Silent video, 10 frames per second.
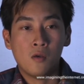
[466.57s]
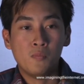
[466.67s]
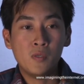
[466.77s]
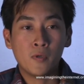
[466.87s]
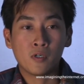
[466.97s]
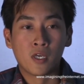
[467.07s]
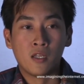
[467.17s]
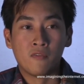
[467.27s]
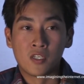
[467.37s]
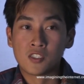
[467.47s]
people can
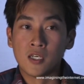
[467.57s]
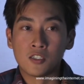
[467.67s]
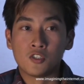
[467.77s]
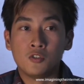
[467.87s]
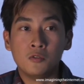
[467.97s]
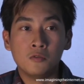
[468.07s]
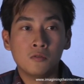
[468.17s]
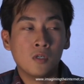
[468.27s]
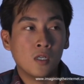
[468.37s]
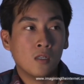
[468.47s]
have access
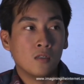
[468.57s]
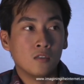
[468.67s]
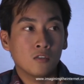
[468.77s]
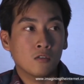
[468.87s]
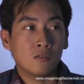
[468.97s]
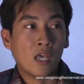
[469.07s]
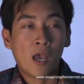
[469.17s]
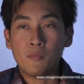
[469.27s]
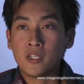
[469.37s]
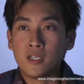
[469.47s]
to you know the
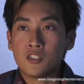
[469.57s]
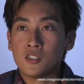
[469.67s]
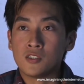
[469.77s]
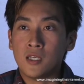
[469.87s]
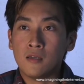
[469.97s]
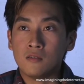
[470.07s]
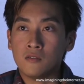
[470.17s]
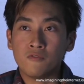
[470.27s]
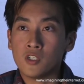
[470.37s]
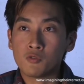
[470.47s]
applications that
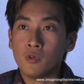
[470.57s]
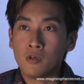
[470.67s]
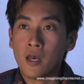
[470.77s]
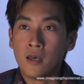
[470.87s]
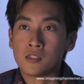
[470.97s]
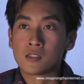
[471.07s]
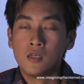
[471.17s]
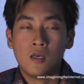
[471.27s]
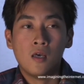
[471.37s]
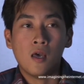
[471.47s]
the first world has,
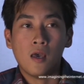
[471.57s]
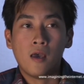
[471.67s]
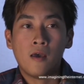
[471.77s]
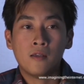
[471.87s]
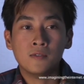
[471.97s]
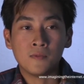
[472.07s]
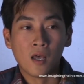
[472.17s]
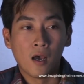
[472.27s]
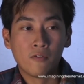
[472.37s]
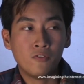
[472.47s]
and
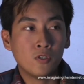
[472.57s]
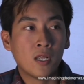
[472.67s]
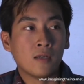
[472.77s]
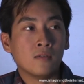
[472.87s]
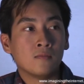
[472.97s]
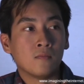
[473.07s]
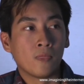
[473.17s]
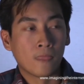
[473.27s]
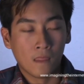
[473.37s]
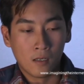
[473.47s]
I feel that
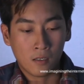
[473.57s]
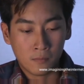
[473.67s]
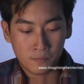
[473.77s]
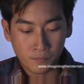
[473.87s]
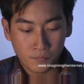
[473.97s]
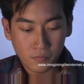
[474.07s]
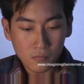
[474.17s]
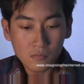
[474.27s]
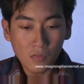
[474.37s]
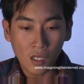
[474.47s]
um,
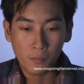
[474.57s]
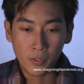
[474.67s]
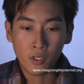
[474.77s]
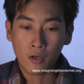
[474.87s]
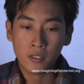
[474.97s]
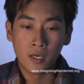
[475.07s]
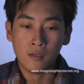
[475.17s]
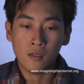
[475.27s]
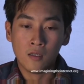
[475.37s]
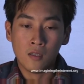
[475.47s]
beyond
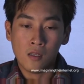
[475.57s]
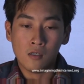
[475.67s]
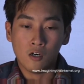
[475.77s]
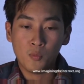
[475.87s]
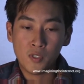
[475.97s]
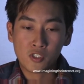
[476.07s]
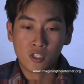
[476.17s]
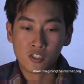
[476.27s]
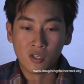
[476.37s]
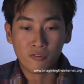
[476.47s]
that, open
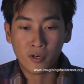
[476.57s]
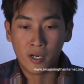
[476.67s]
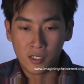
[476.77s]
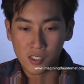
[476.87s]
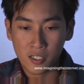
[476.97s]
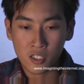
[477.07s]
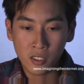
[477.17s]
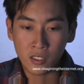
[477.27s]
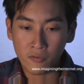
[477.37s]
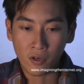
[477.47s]
source software has
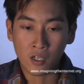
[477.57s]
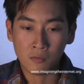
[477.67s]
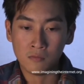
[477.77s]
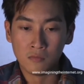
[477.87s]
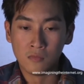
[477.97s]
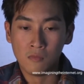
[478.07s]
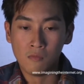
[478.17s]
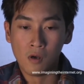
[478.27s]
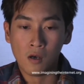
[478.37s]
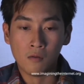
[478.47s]
actually developed
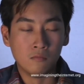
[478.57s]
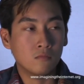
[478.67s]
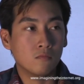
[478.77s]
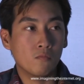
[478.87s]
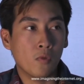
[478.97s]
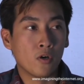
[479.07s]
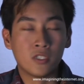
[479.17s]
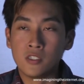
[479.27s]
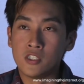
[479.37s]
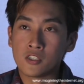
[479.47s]
um, more
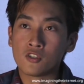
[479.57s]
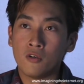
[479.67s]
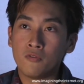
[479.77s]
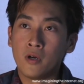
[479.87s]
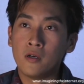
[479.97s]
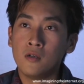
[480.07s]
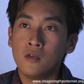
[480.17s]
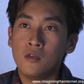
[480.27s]
than just software.